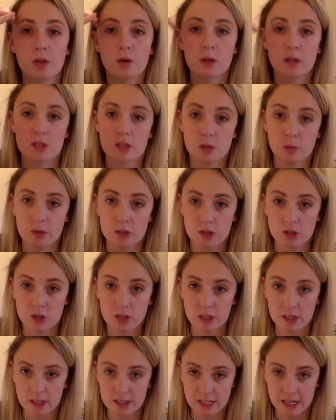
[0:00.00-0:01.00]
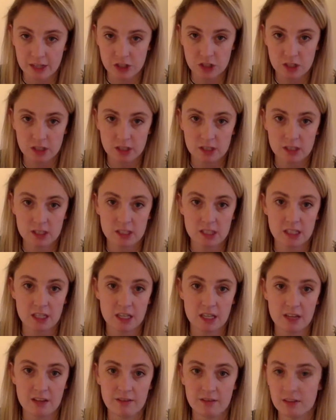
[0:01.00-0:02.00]
Okay, so once you're done attaching the
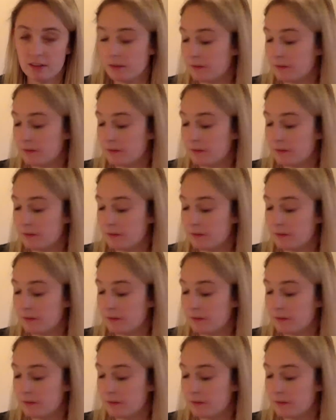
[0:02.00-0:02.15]
sleeve,